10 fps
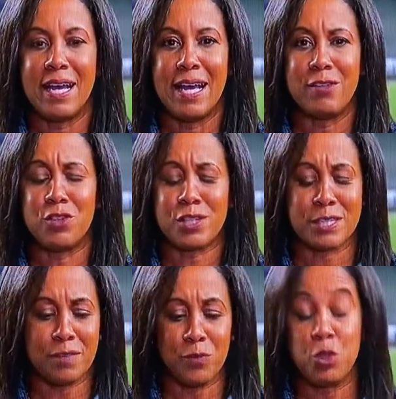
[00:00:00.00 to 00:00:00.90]
and just
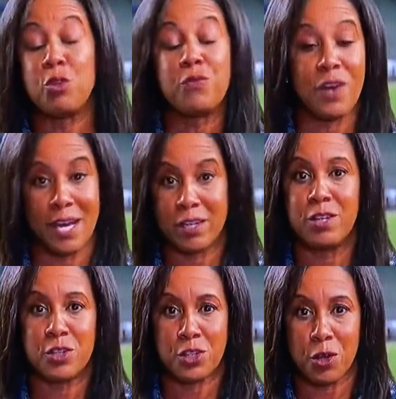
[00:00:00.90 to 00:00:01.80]
unified
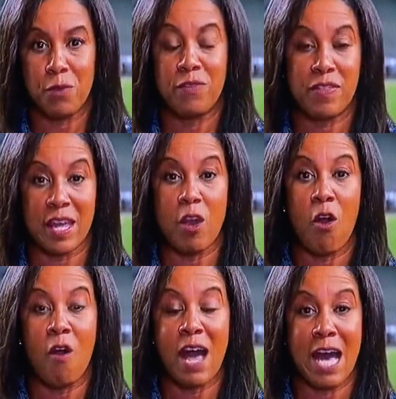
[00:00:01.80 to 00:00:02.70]
concern that they
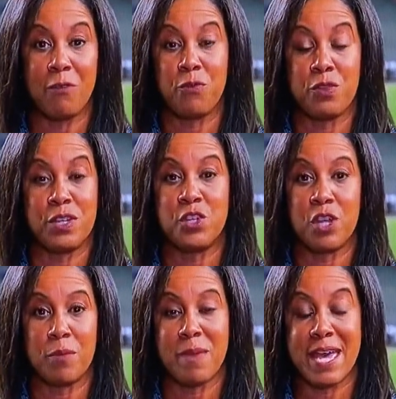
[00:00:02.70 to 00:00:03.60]
all had for this
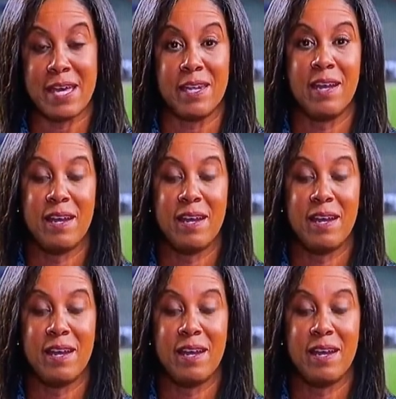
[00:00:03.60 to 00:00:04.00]
young man.